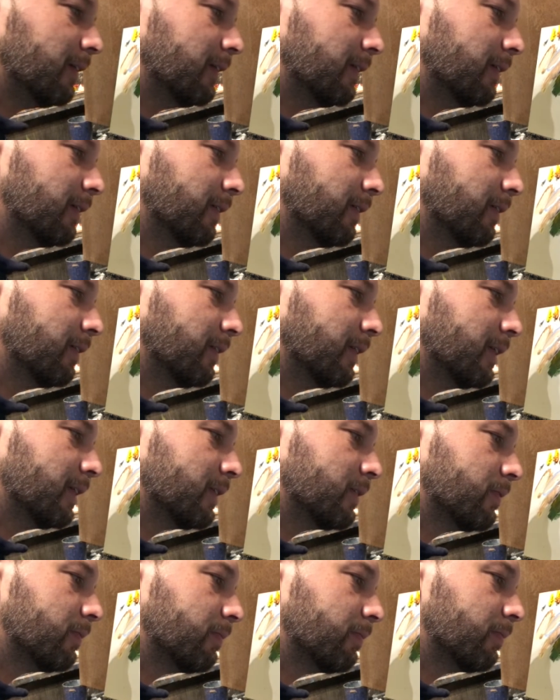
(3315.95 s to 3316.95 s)
Oh,
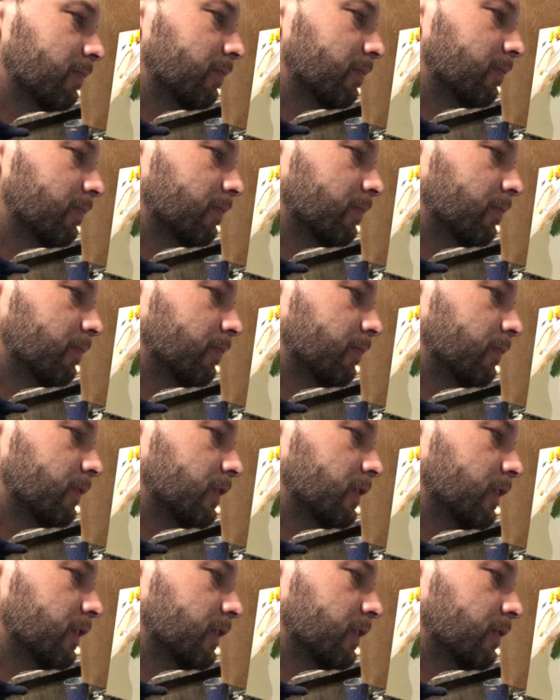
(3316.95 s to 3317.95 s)
that's
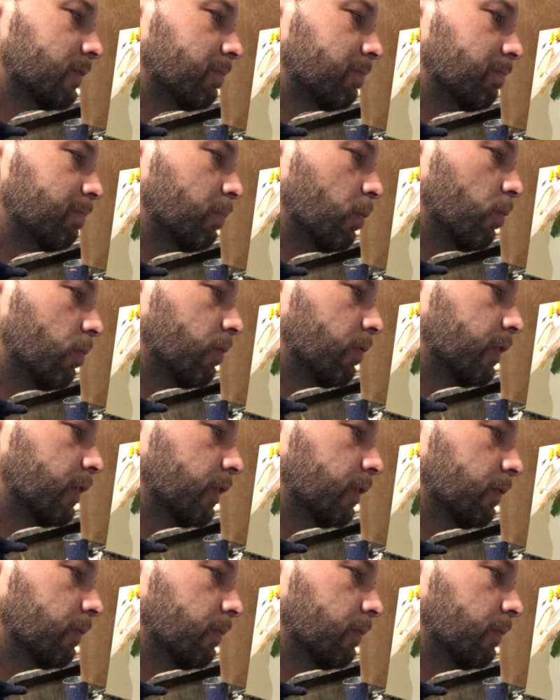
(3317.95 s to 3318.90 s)
just boring.